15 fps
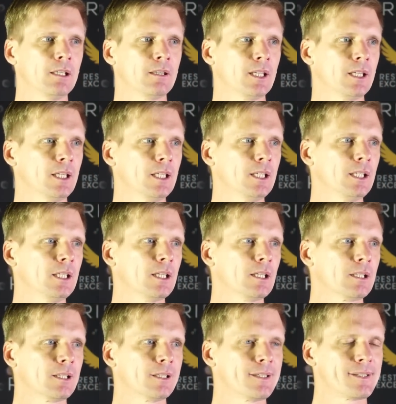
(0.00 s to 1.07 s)
the
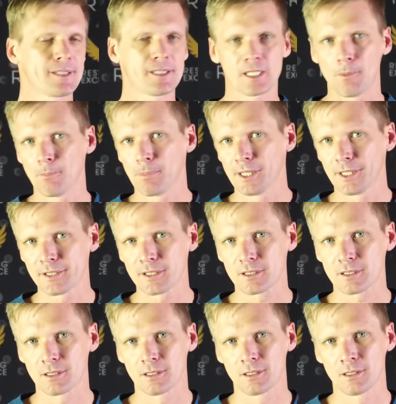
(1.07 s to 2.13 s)

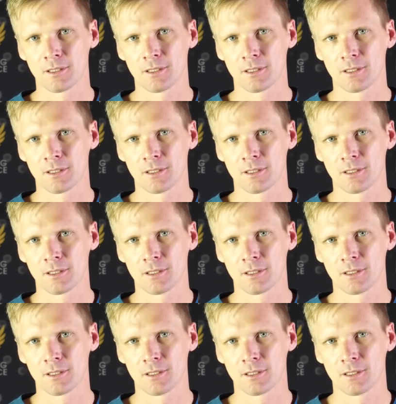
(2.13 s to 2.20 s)
simplest